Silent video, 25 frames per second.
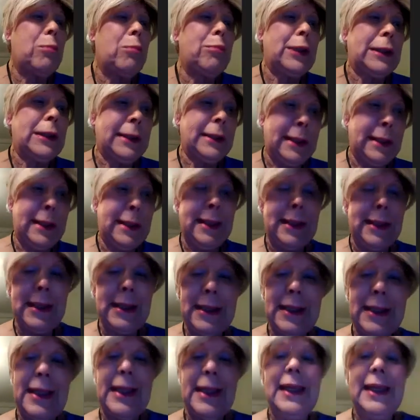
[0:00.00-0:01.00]

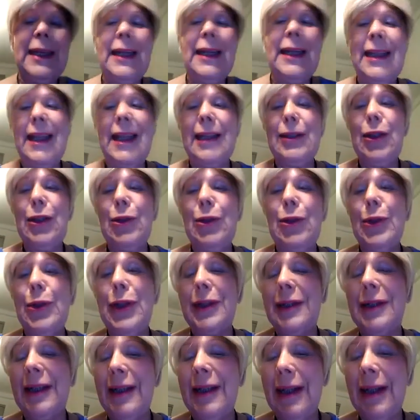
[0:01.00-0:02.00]
pleased that you
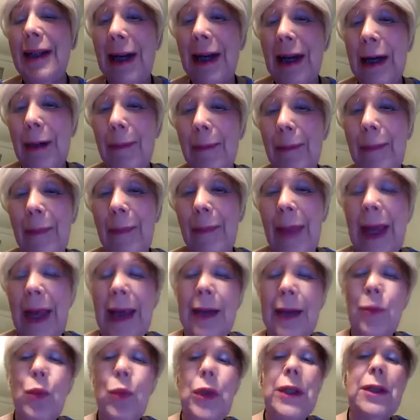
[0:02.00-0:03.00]
could come,
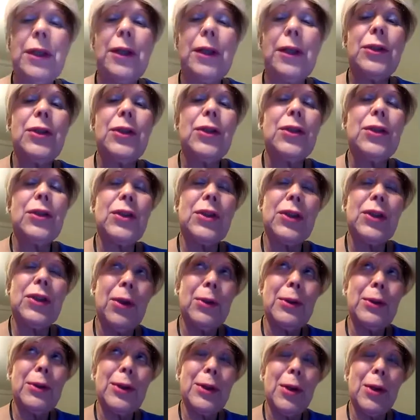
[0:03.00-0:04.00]
and we are
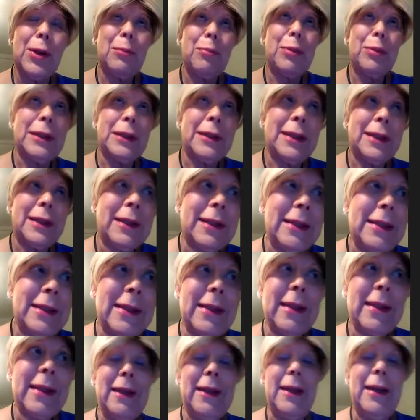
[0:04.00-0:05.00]
so
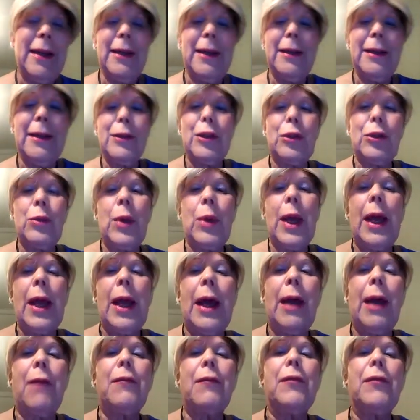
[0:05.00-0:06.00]
pleased to
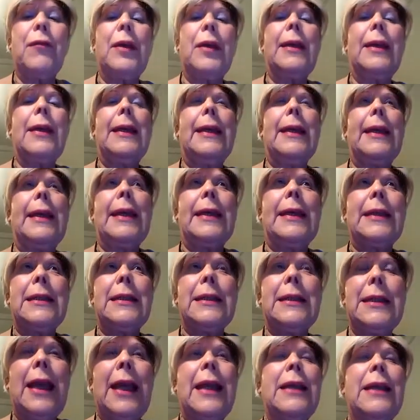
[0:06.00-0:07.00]
have
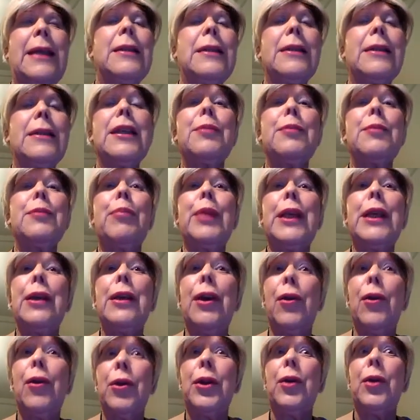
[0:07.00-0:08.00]
Dana
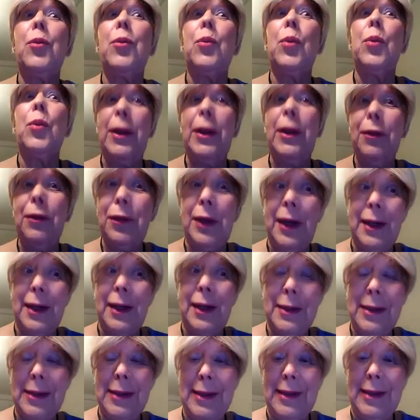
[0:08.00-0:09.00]
Spiotta with
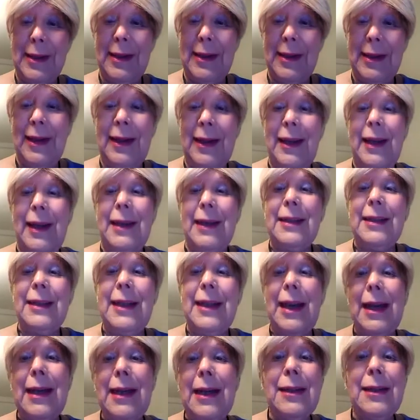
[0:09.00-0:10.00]
us.
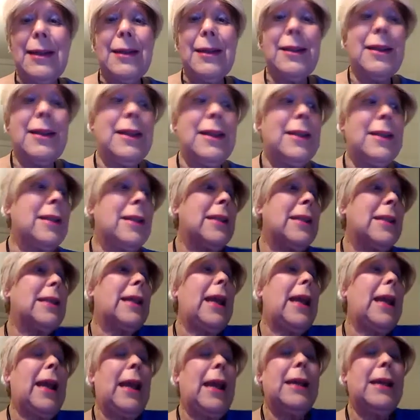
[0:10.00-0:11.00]
Dana is
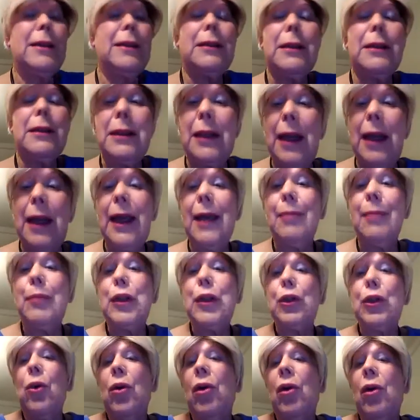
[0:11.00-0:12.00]
an
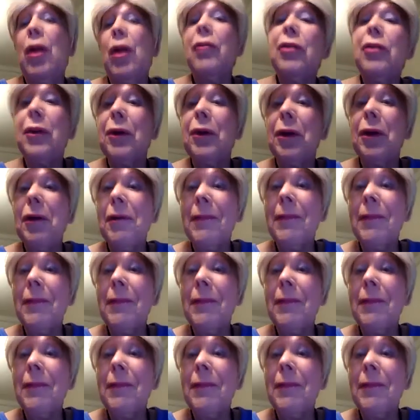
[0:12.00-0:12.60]
acclaimed author,